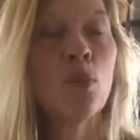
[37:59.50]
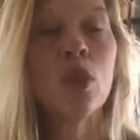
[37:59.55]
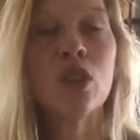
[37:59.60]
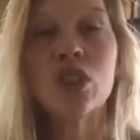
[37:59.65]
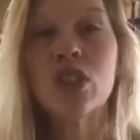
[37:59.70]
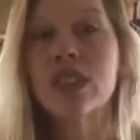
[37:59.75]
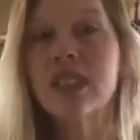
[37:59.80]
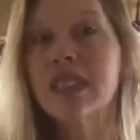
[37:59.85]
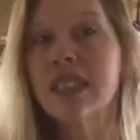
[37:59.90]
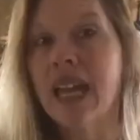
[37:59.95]
We
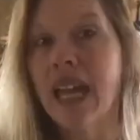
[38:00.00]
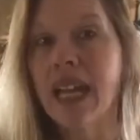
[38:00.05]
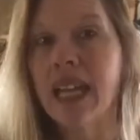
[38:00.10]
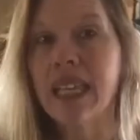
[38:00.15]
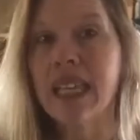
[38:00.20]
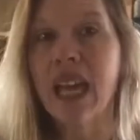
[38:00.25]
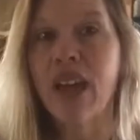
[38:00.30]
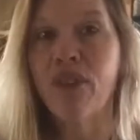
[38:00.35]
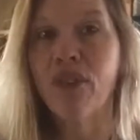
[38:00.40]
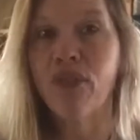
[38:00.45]
just stay
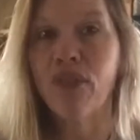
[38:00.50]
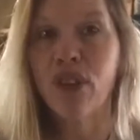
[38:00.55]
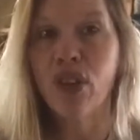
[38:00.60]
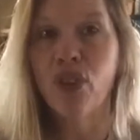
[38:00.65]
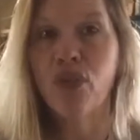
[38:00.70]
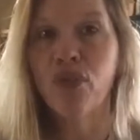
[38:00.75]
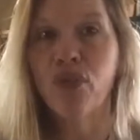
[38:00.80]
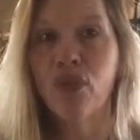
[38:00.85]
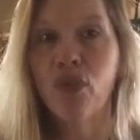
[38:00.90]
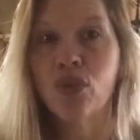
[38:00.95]
in that
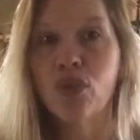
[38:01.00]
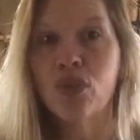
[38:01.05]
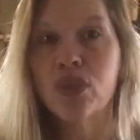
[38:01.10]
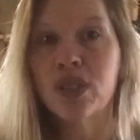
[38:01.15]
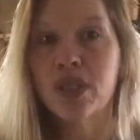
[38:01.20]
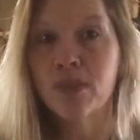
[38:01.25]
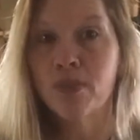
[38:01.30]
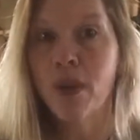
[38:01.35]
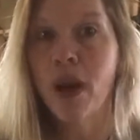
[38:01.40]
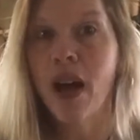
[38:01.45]
fearful
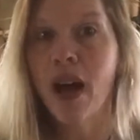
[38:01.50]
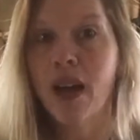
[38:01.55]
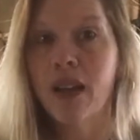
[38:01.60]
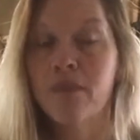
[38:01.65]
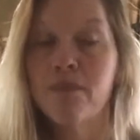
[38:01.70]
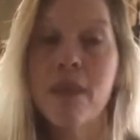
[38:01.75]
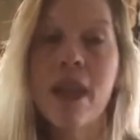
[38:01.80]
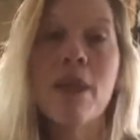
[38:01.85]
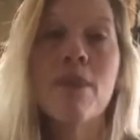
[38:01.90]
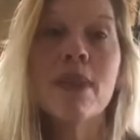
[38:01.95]
spot,
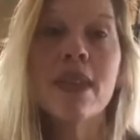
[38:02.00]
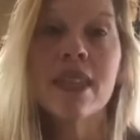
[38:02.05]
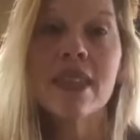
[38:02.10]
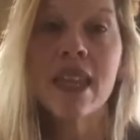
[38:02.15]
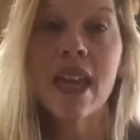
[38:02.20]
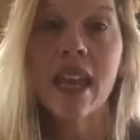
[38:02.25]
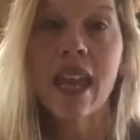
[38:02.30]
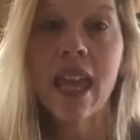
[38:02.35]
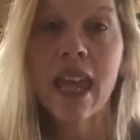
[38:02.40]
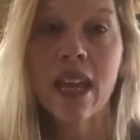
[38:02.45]
maybe
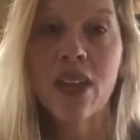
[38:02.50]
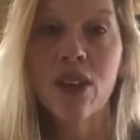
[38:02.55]
in that